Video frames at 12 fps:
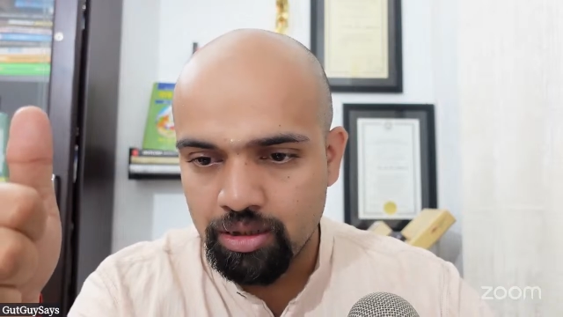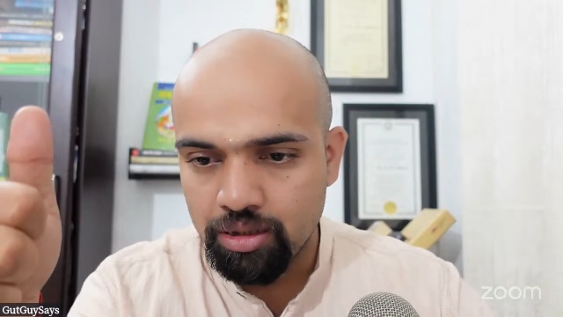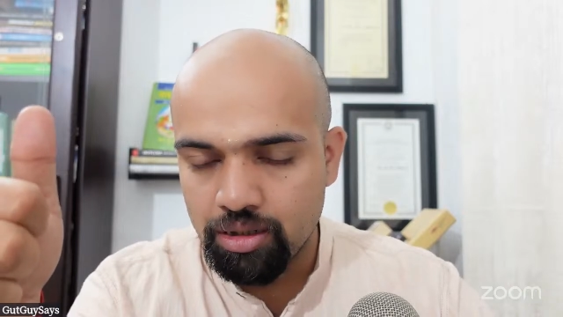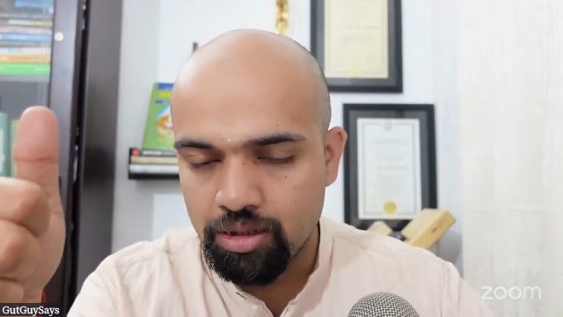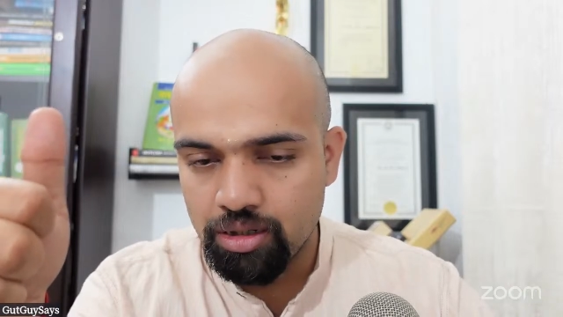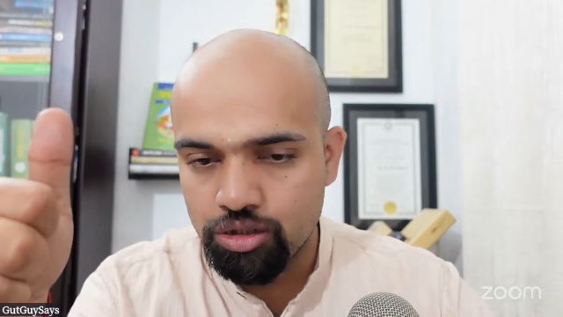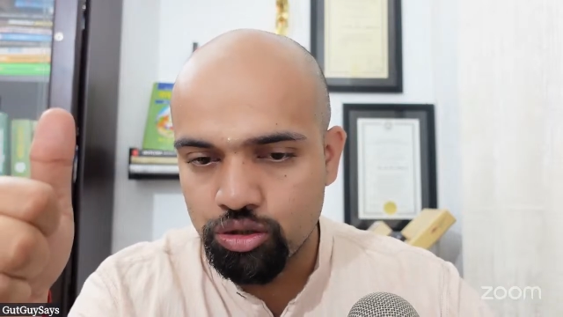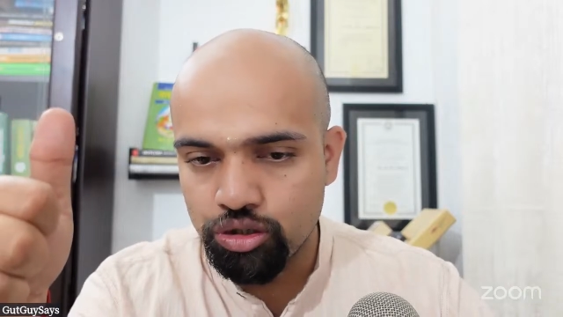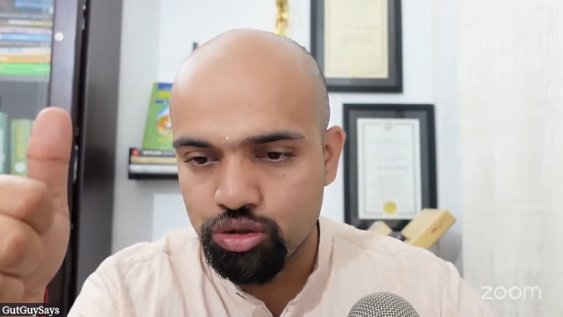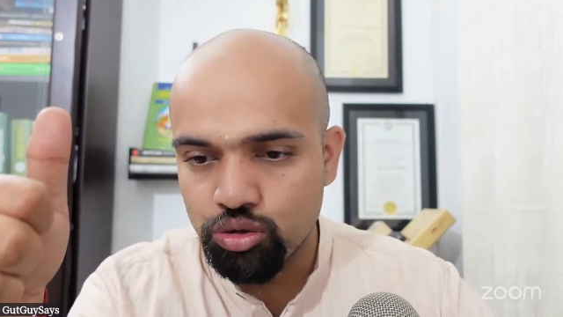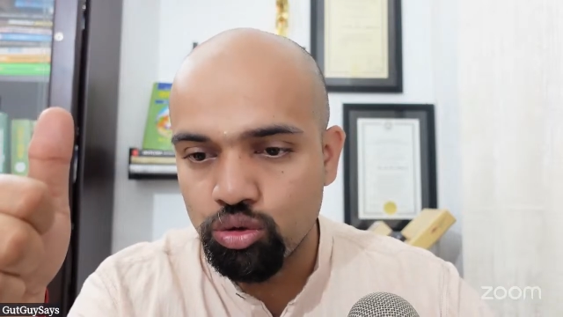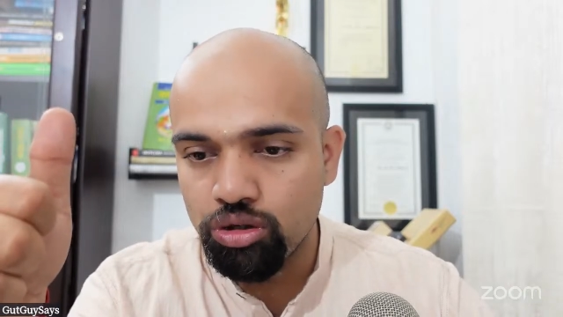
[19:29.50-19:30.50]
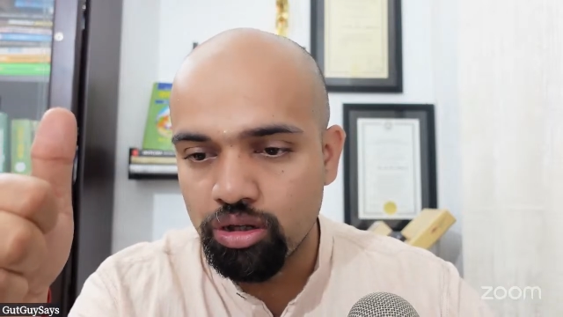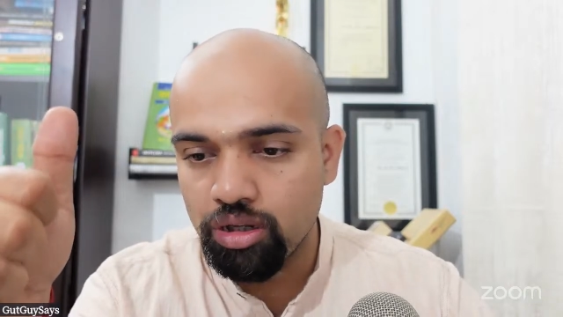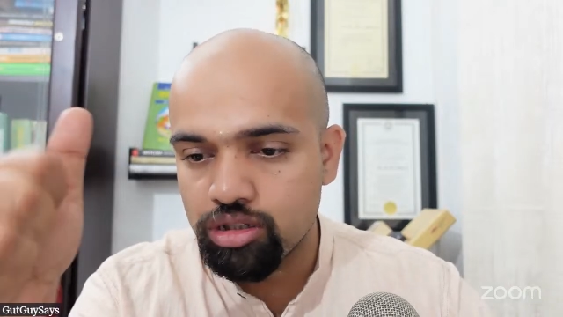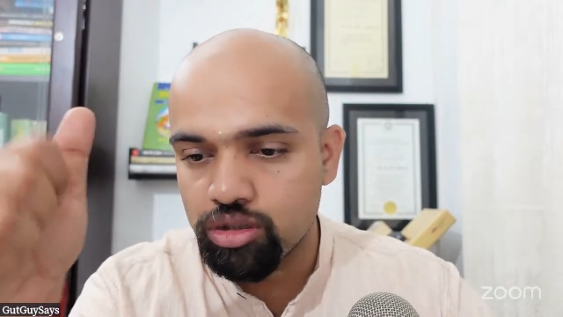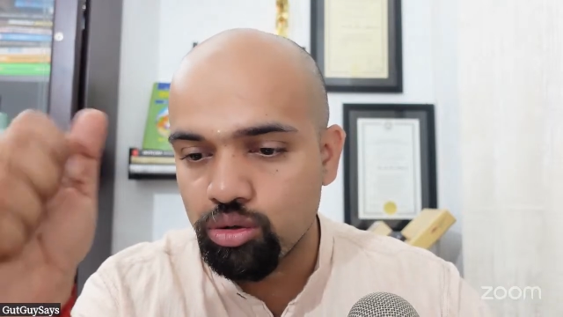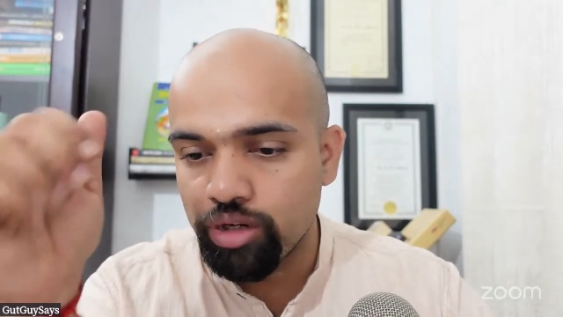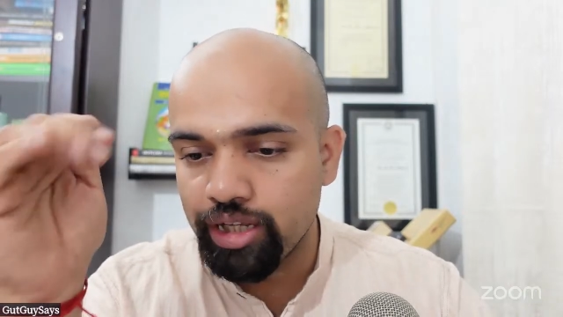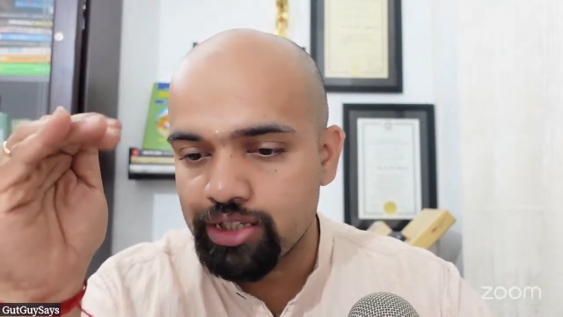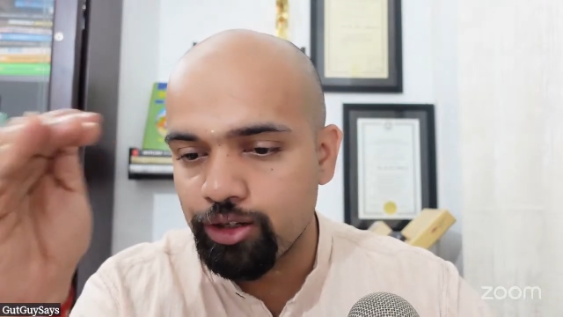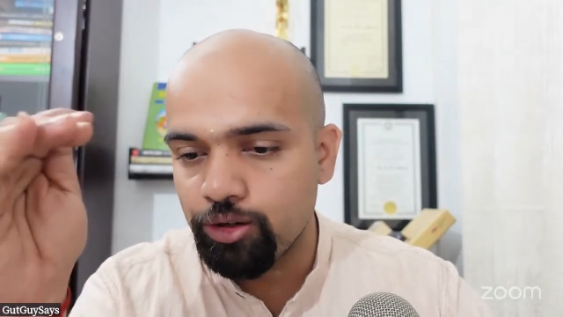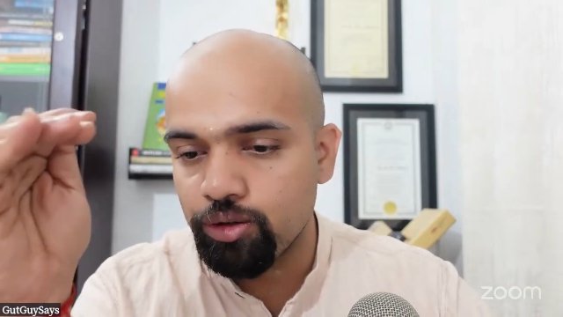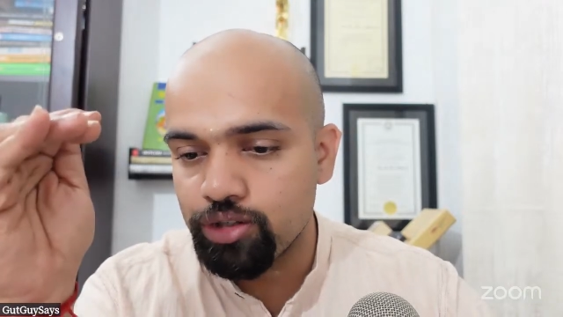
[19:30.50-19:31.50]
So you scoring
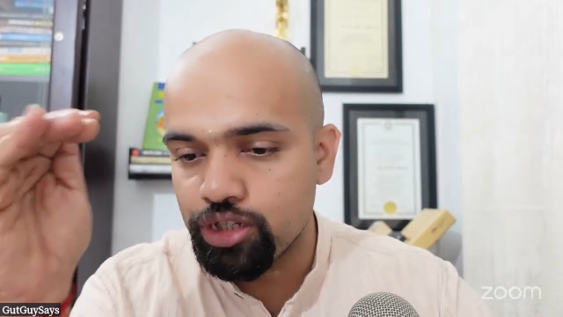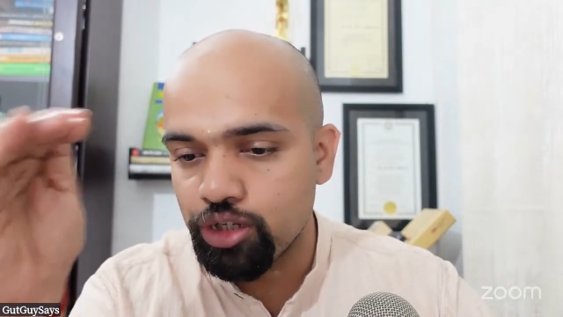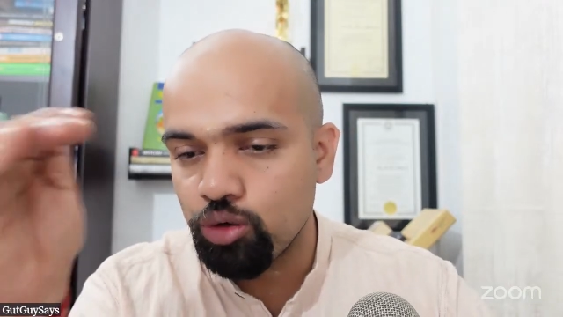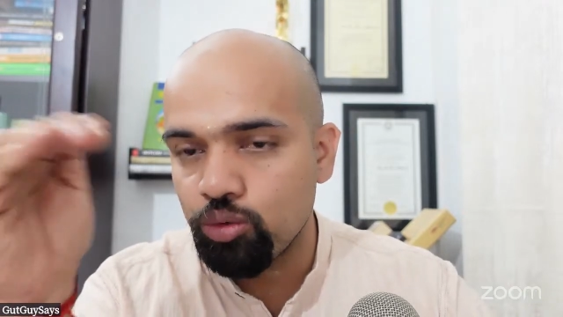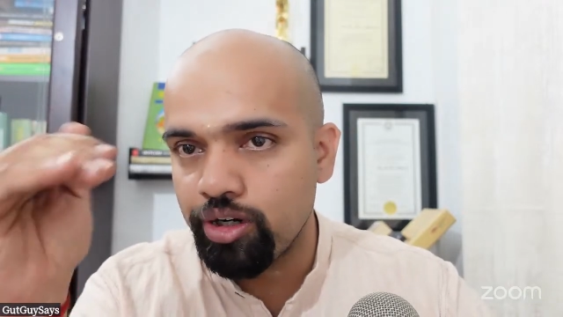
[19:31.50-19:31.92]
0, 0, 1,